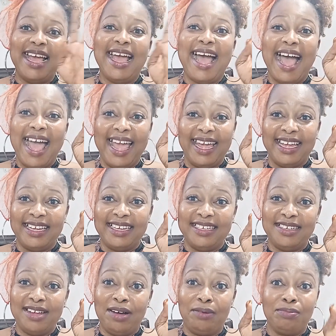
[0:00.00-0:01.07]

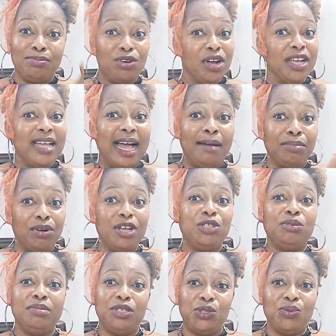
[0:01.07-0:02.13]
I'm going
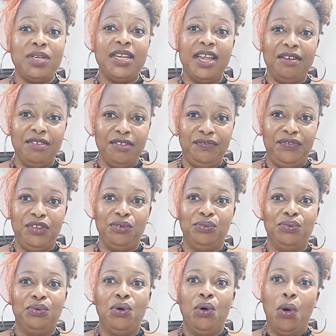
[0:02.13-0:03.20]
to be doing a
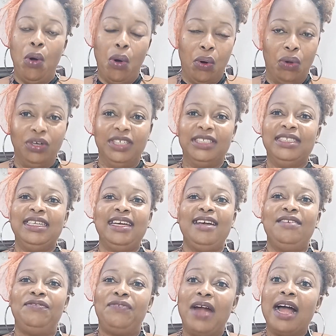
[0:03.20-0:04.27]
review on
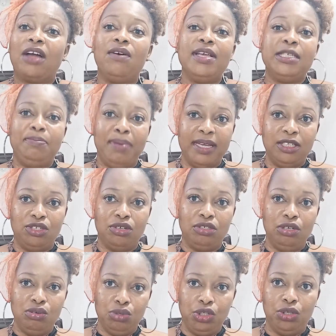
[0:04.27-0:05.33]
Francoise
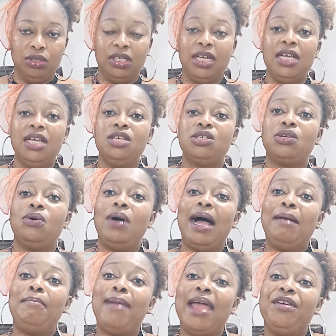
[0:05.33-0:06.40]
Bedon Lotion.
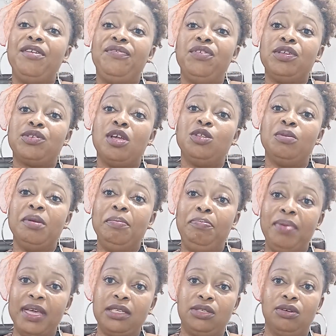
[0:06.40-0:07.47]
So my review is going to be
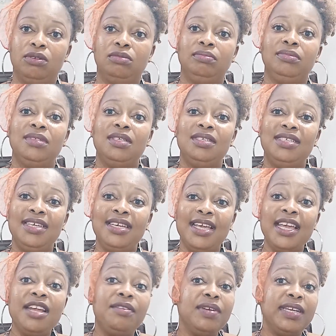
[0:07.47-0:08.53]
based on the
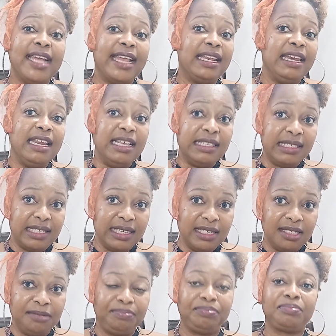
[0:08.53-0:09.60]
ingredient
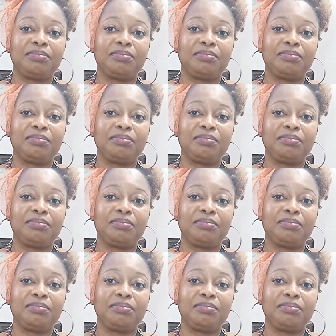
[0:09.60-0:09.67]
listing,